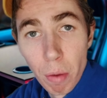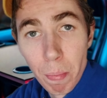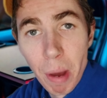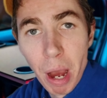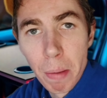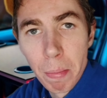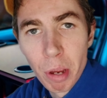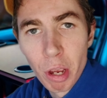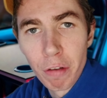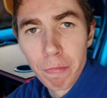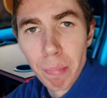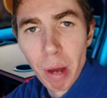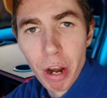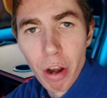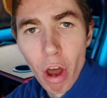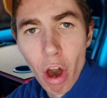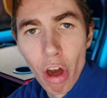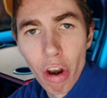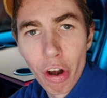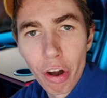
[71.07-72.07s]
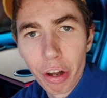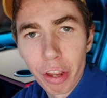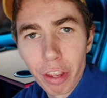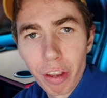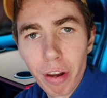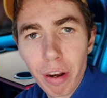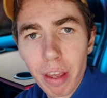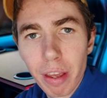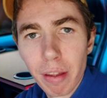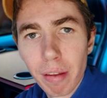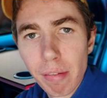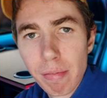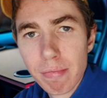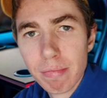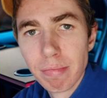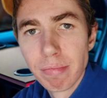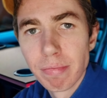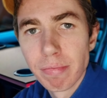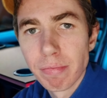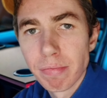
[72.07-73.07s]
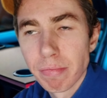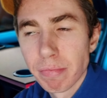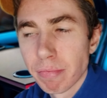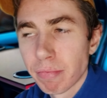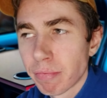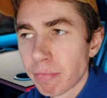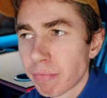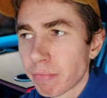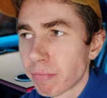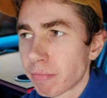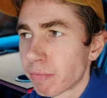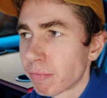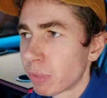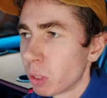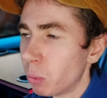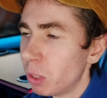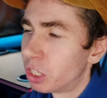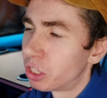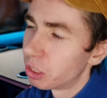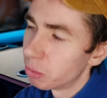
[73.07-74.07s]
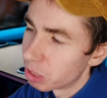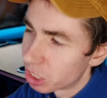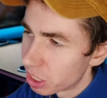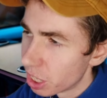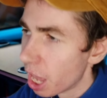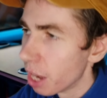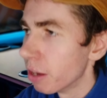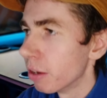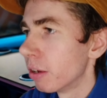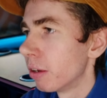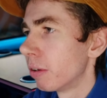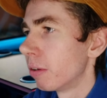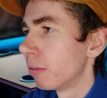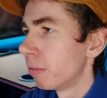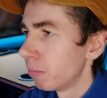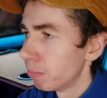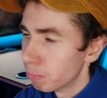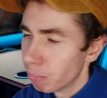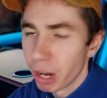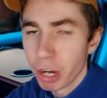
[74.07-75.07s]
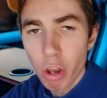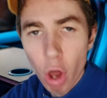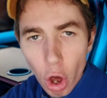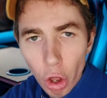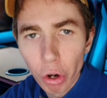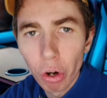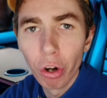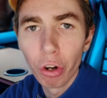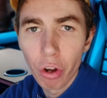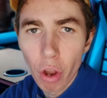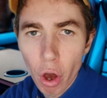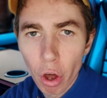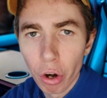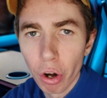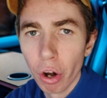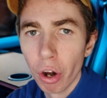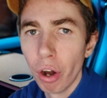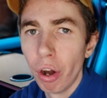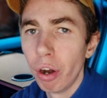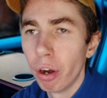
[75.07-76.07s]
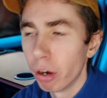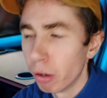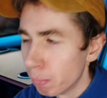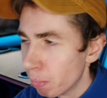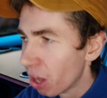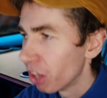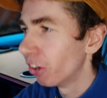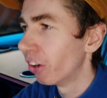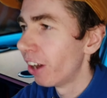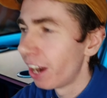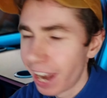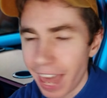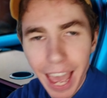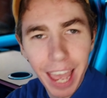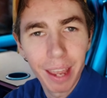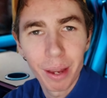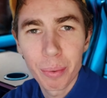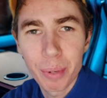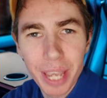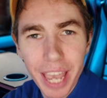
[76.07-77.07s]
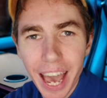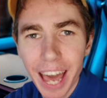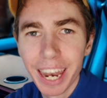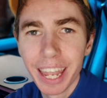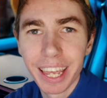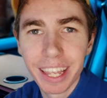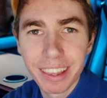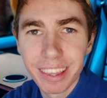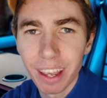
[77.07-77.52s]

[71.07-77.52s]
Remind me of my daughter, cutie. When she was not my daughter, daughter, her mother and I, we had a.